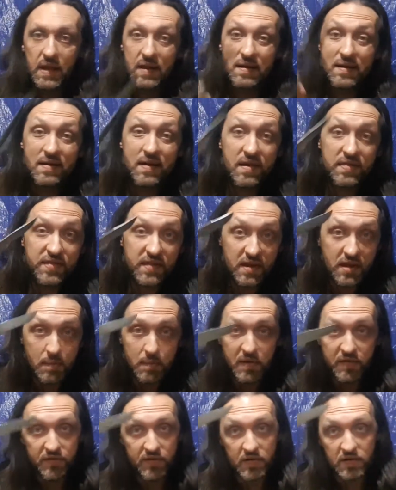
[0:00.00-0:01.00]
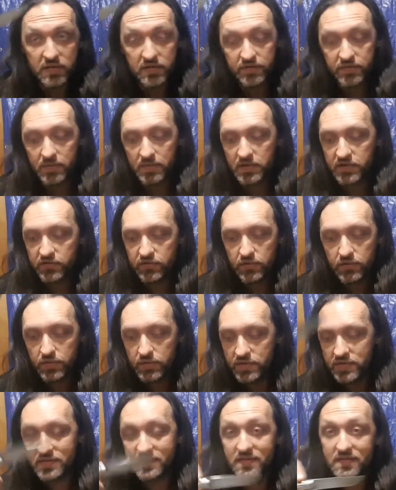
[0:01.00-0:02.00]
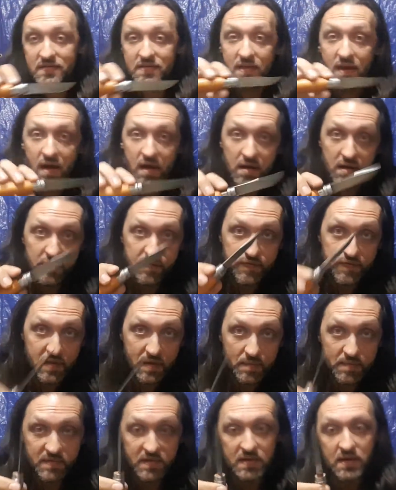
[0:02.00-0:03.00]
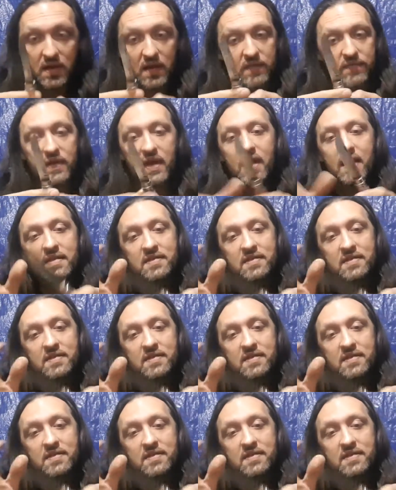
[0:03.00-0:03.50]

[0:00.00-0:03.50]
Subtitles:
Nothing could be further from the truth. This is not a flimsy knife.